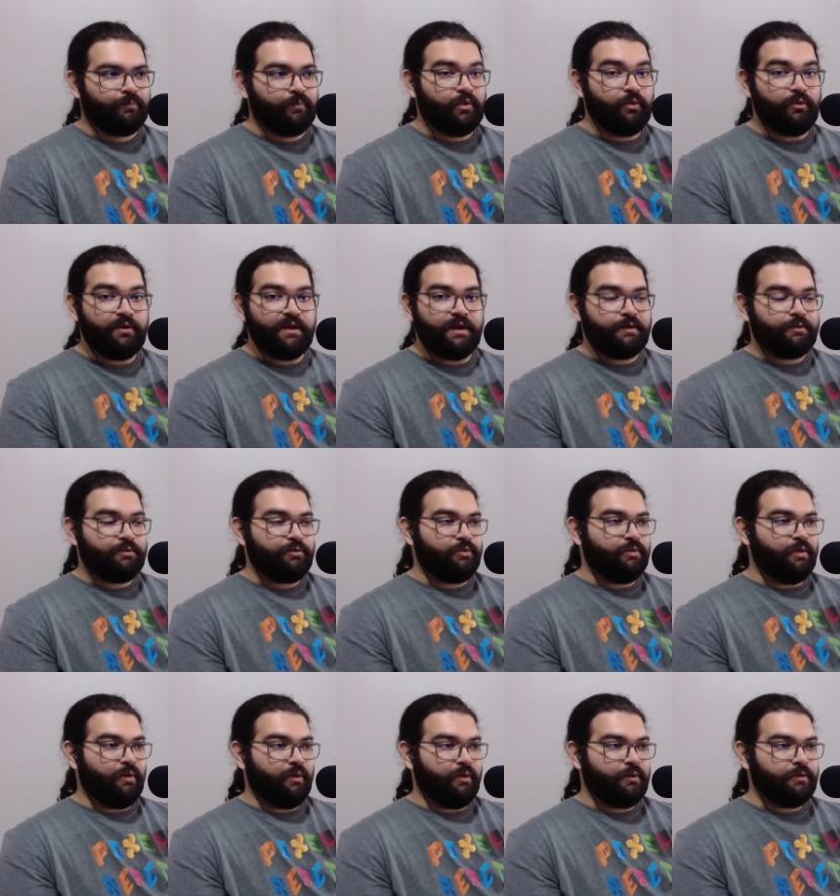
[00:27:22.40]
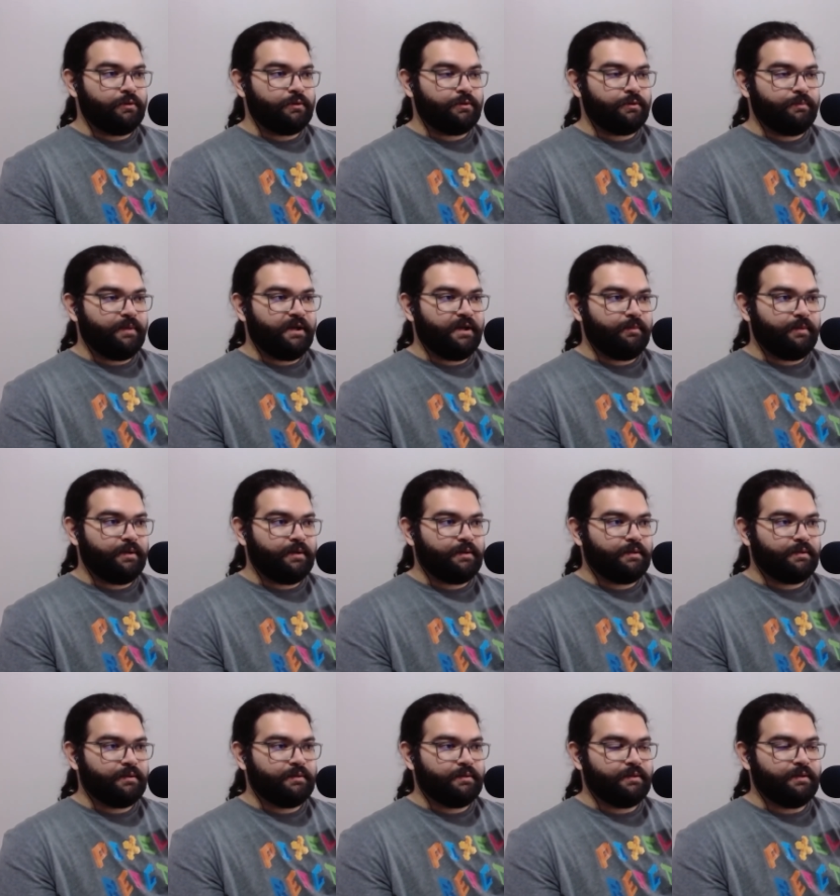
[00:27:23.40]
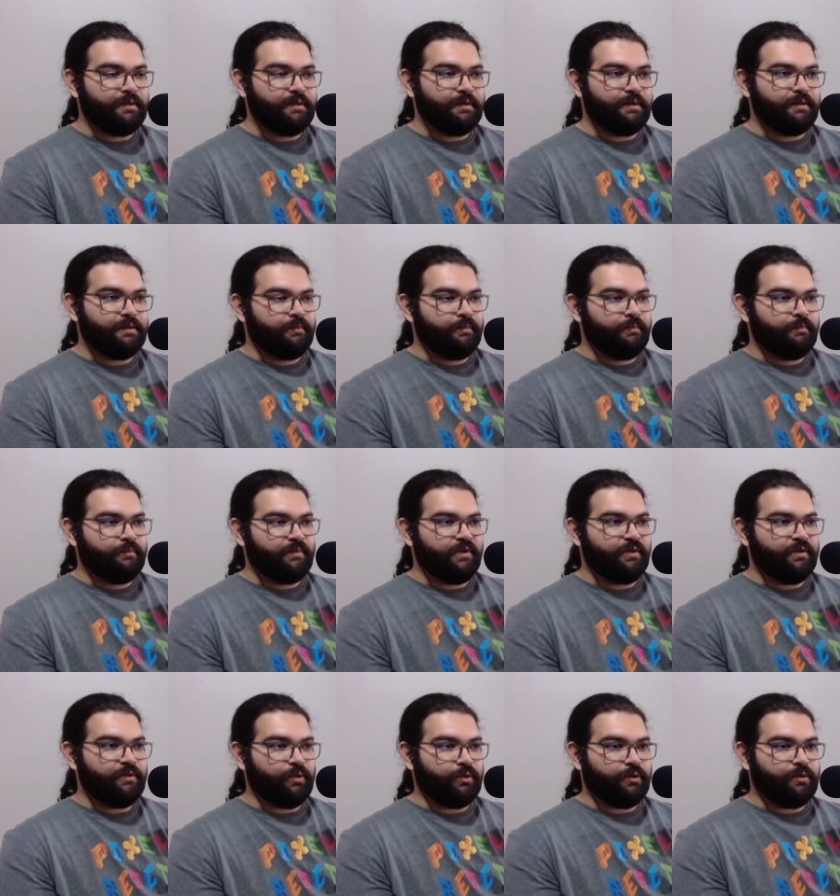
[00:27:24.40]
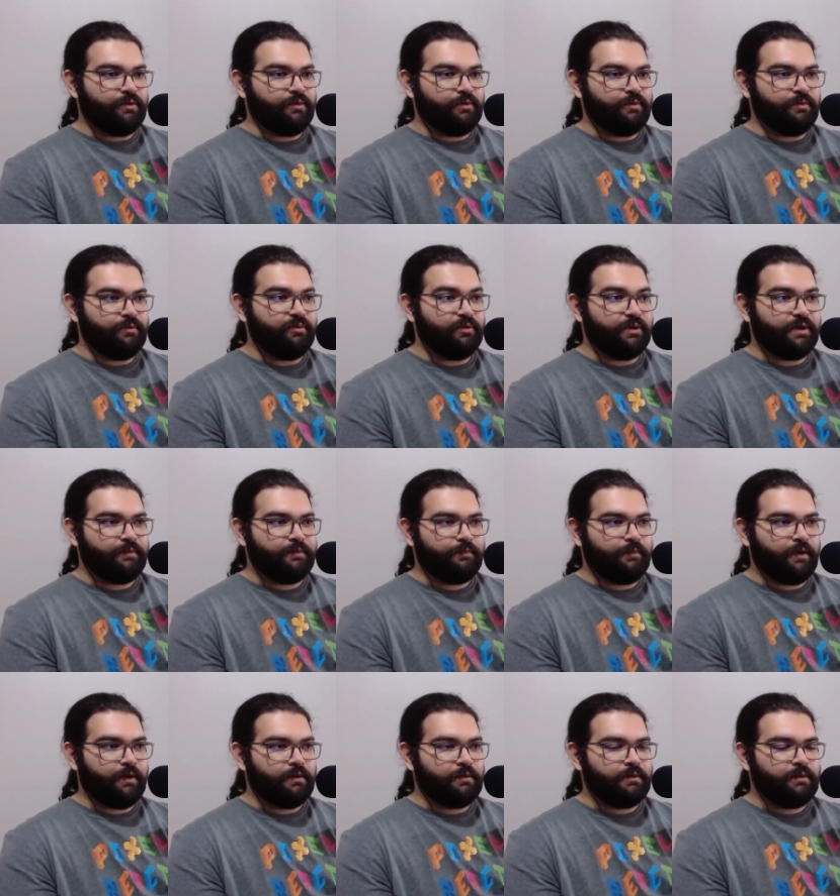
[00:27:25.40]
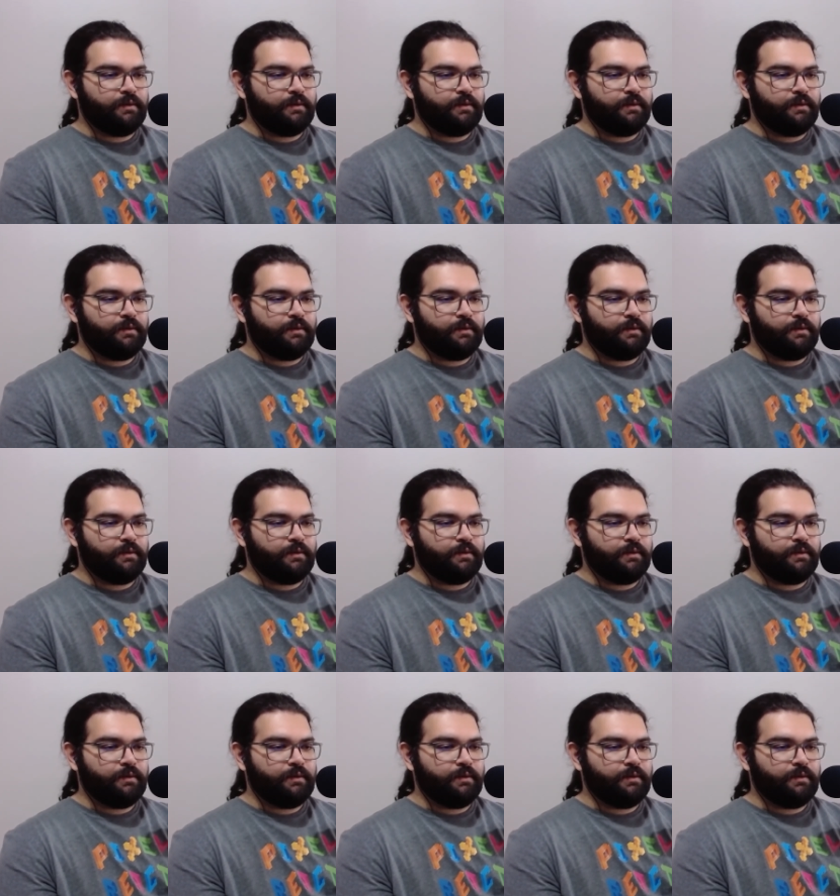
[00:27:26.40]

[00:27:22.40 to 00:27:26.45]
To that door, maybe? The the door Ulrich found?